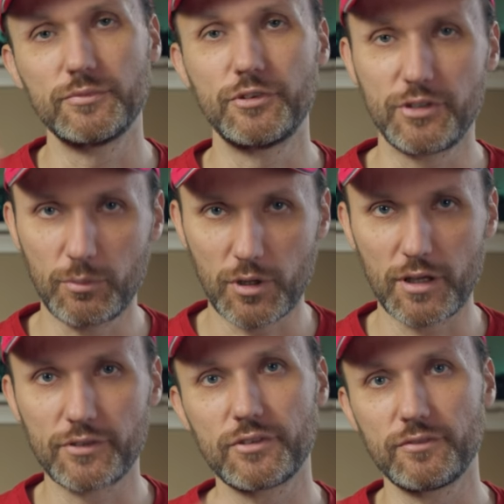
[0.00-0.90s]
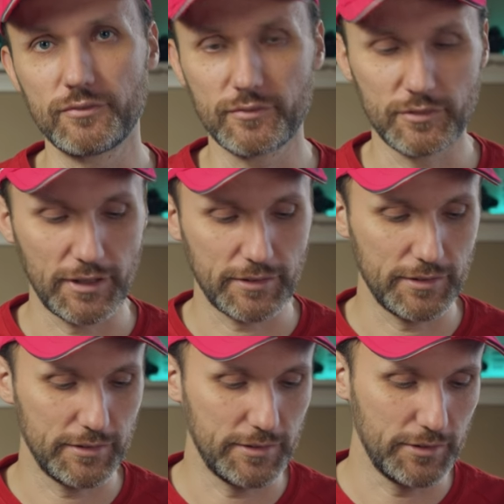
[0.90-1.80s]
zebras and like
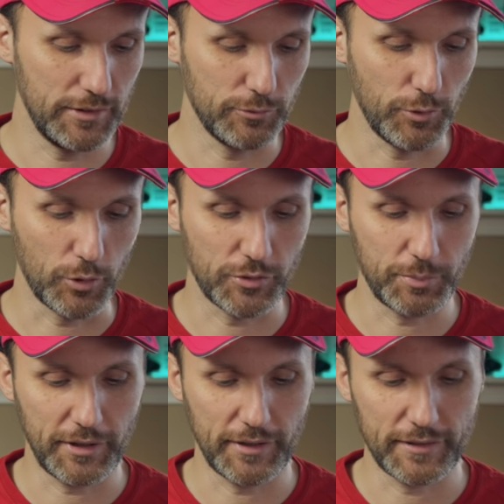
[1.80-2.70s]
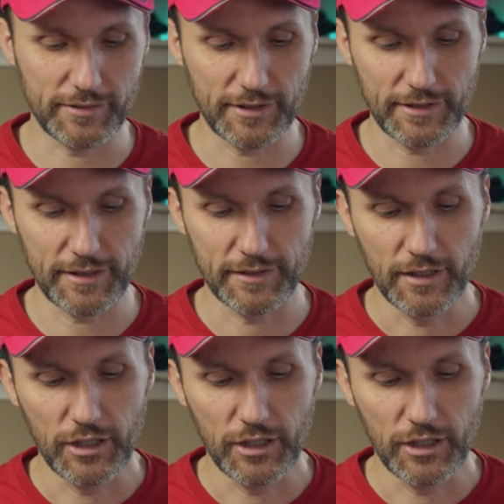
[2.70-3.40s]
the, the you know focus peaking and things like that,